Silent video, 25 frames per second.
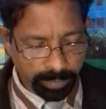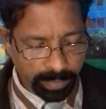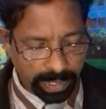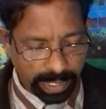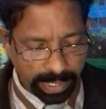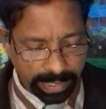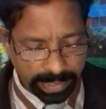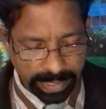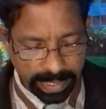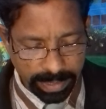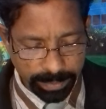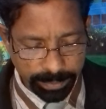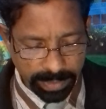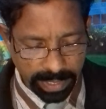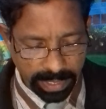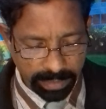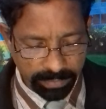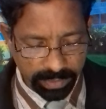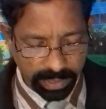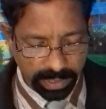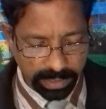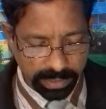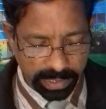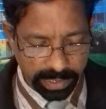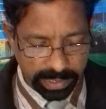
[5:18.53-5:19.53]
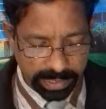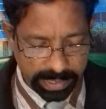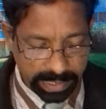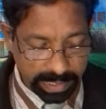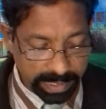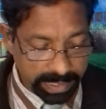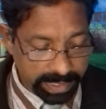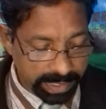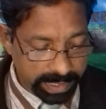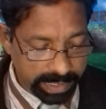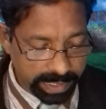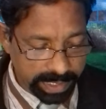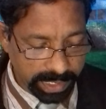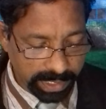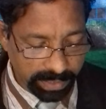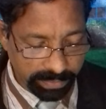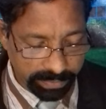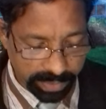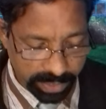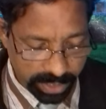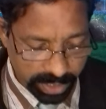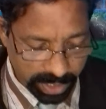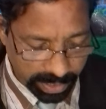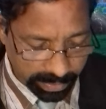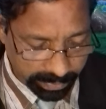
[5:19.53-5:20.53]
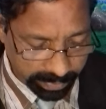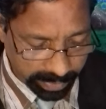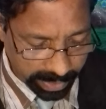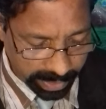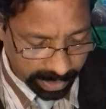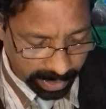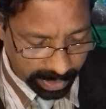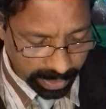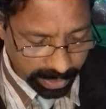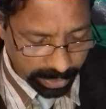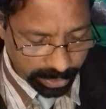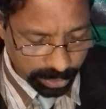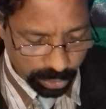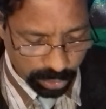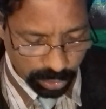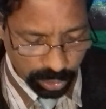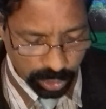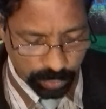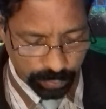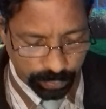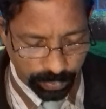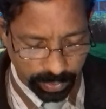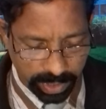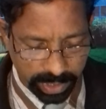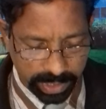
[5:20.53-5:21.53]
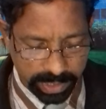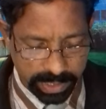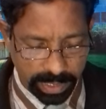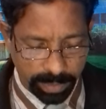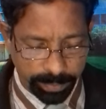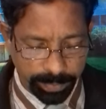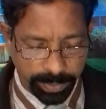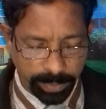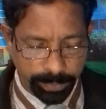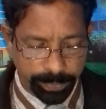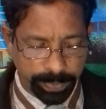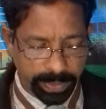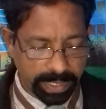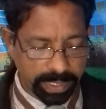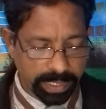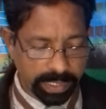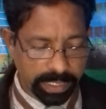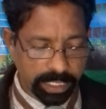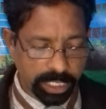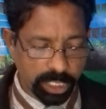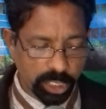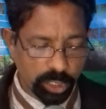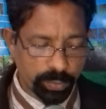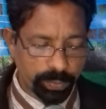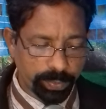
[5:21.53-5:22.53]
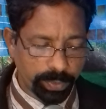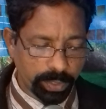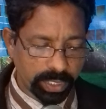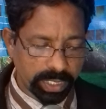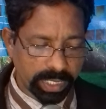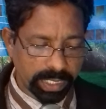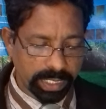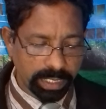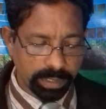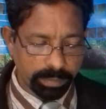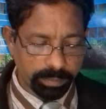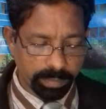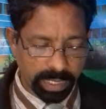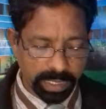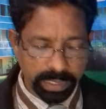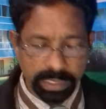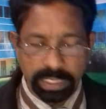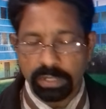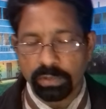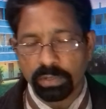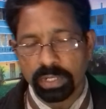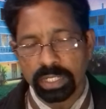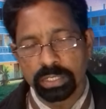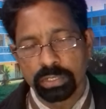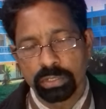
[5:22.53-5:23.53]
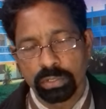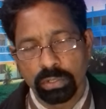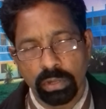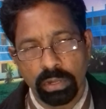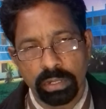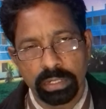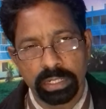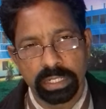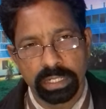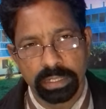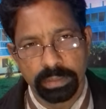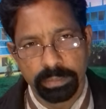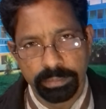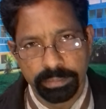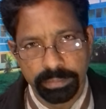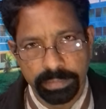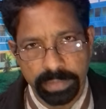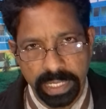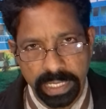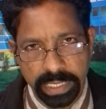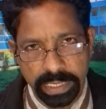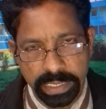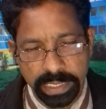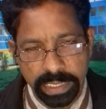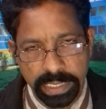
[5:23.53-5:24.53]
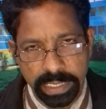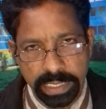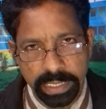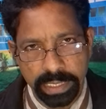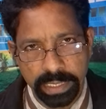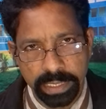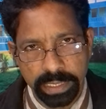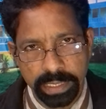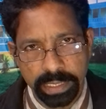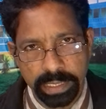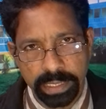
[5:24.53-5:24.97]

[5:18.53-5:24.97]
and named after the regions in which they were used. For example, Prakriti spoken in Magda was called in Magadhi,